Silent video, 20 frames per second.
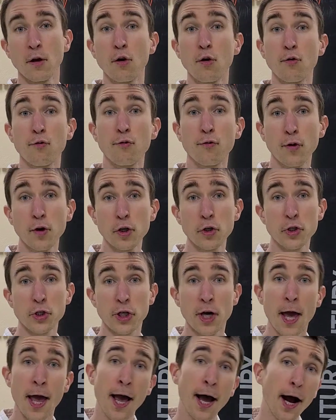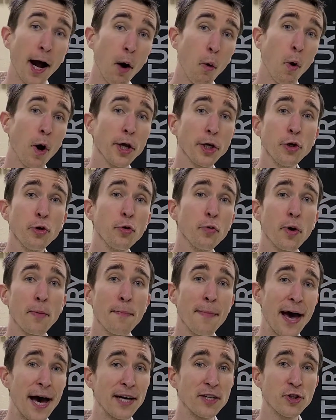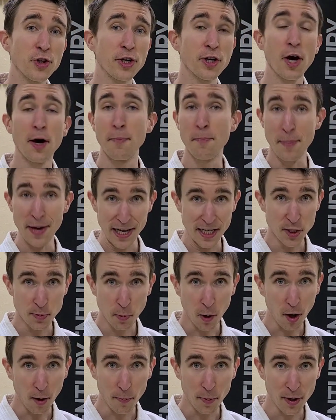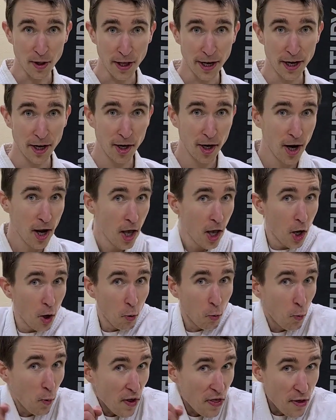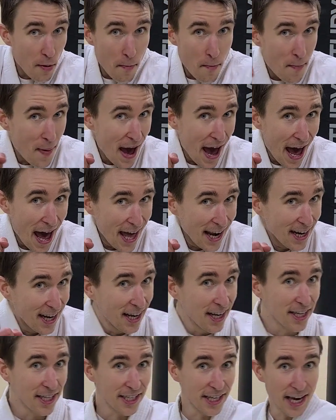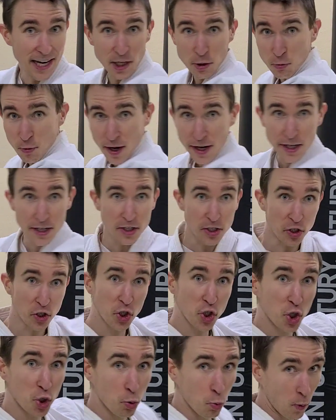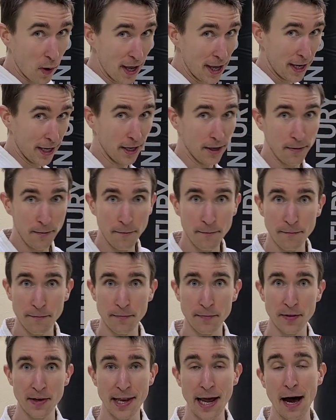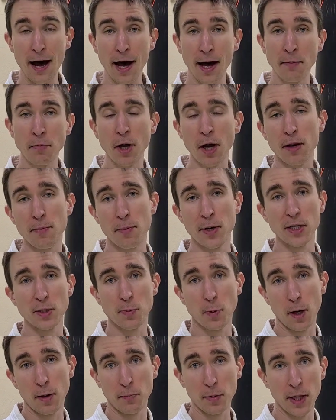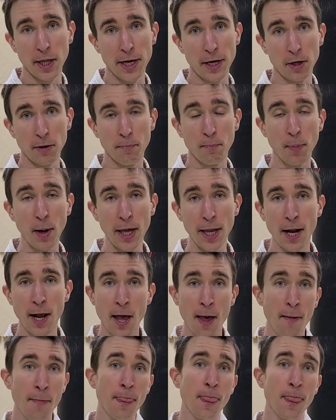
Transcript: First, I want you to imagine a baseball player with a bat getting ready to swing. Now, I'm not a baseball player, but